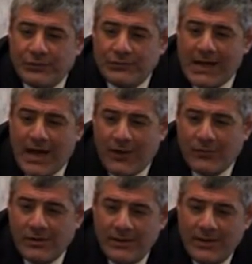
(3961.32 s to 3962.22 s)
you
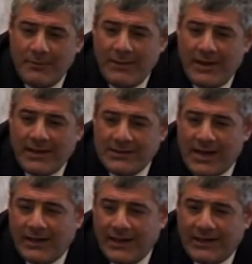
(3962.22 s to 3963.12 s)
now a million
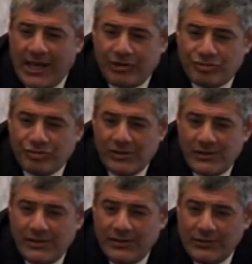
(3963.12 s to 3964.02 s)
dollar cash
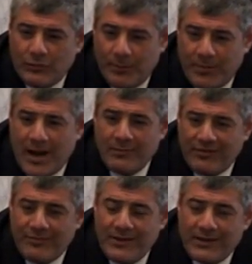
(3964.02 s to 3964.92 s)
to
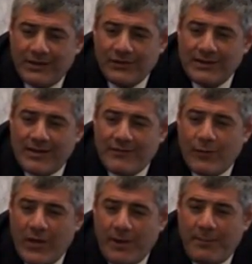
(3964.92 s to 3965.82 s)
promise me that you'll
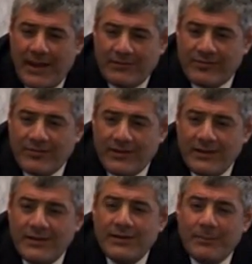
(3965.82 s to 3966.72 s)
never wear pants,
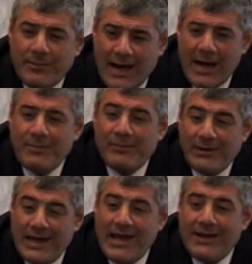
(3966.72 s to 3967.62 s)

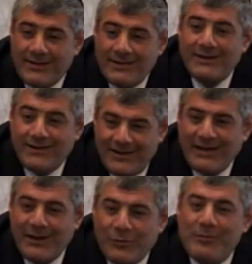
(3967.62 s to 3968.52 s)
Probably
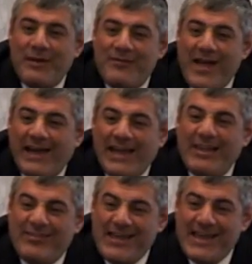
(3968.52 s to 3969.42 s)
it would be very
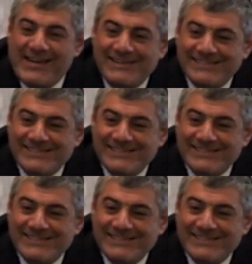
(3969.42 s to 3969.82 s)
easy.